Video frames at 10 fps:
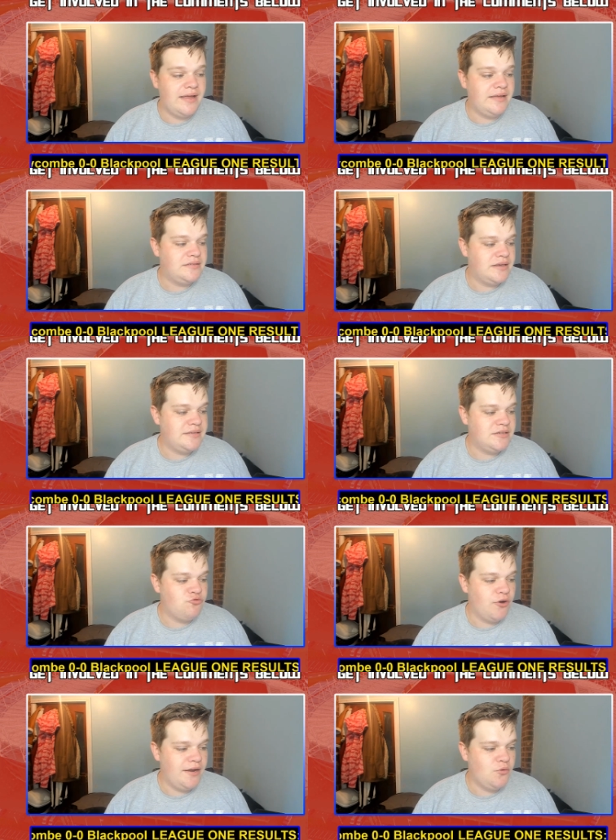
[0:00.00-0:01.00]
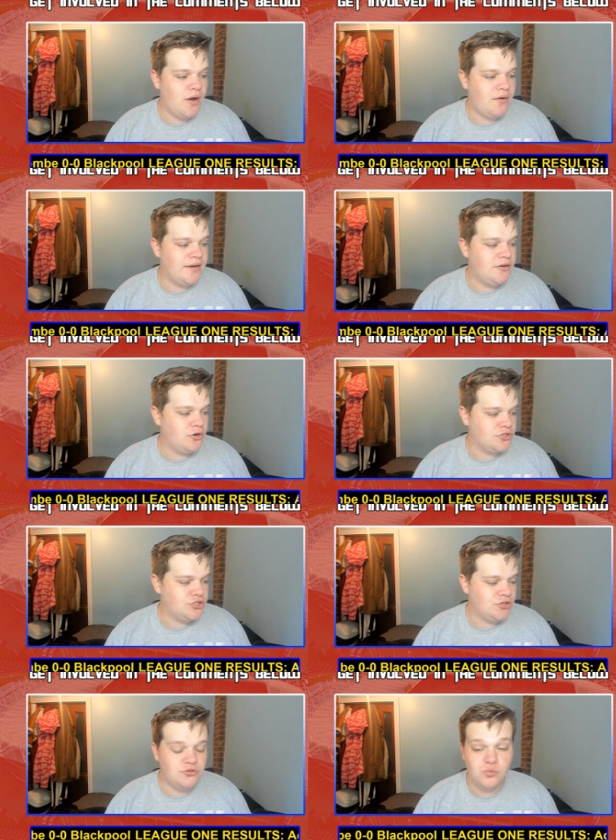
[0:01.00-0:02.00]
he did really well, and he got a
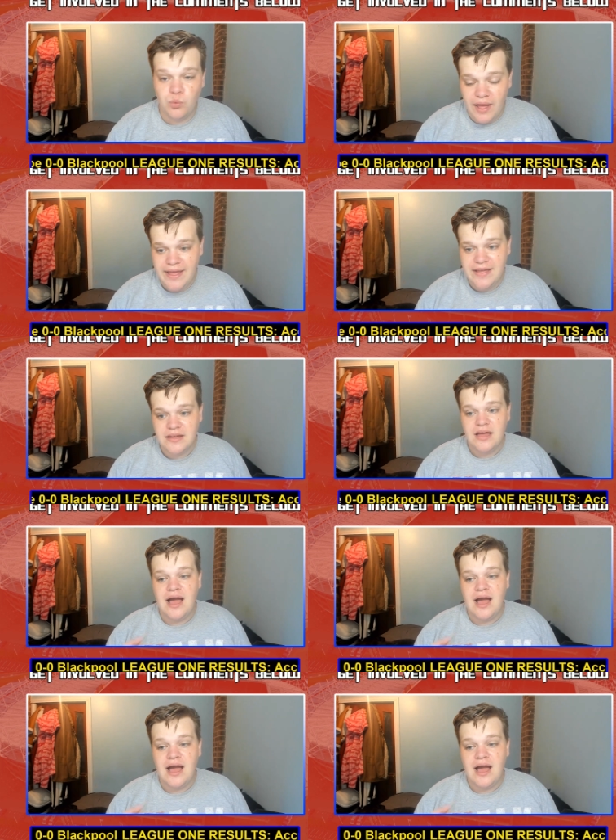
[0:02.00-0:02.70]
shot away